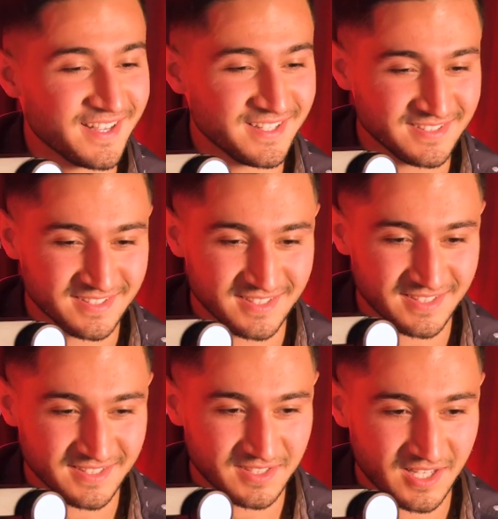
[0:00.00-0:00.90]
and
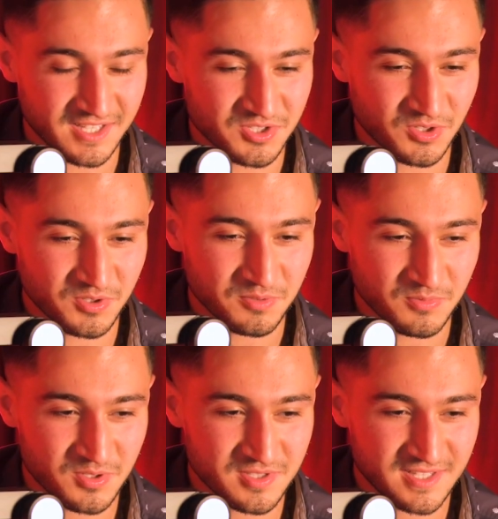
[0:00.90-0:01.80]
can enjoy the
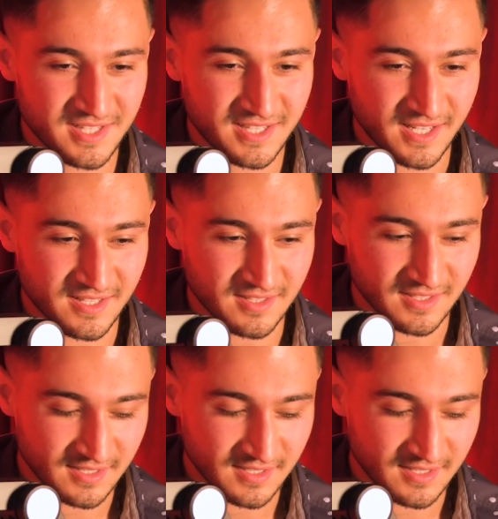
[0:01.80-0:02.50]
music and